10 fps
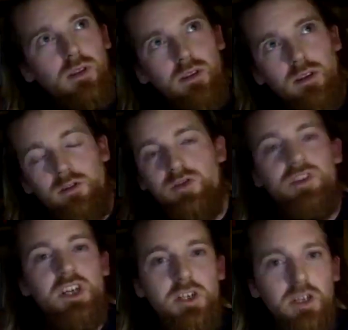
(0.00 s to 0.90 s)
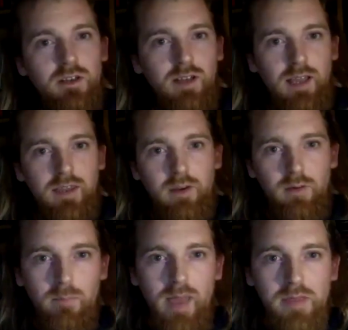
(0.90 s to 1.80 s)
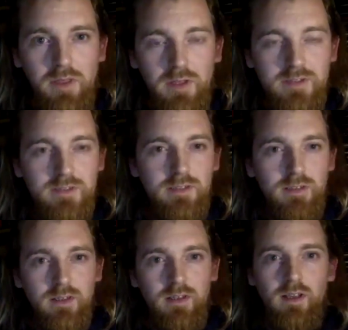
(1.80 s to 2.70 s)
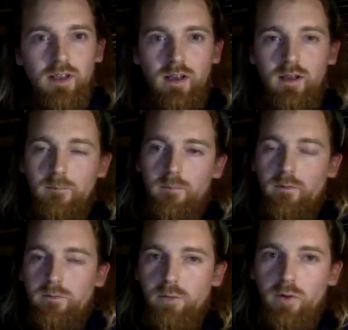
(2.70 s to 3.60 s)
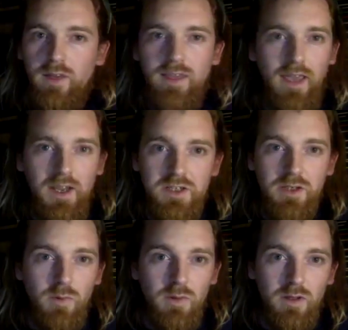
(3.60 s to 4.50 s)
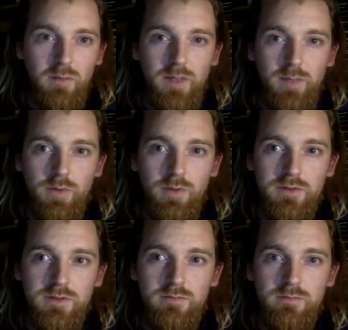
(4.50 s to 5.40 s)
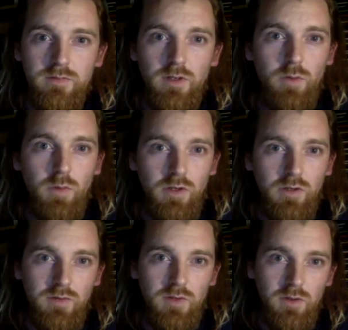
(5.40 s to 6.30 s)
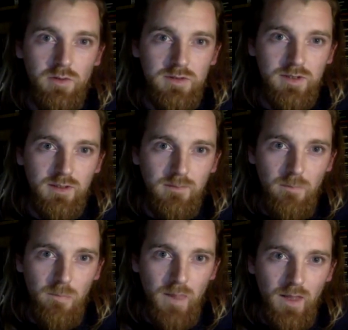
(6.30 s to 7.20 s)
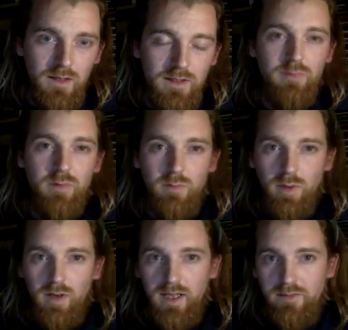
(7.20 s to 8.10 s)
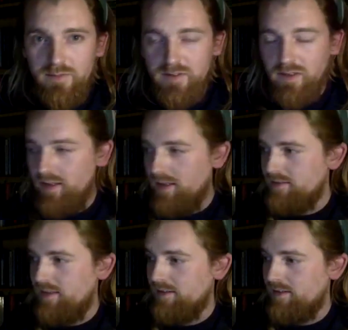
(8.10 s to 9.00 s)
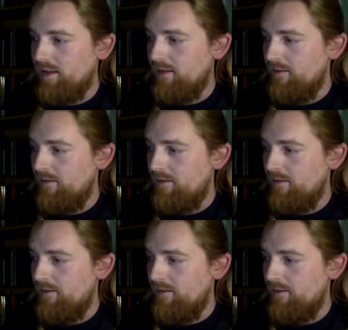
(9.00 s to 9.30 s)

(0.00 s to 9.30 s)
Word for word: you know, tradition, and there are methods um, for engaging with other people's, you know, worldviews and different beliefs and things like that.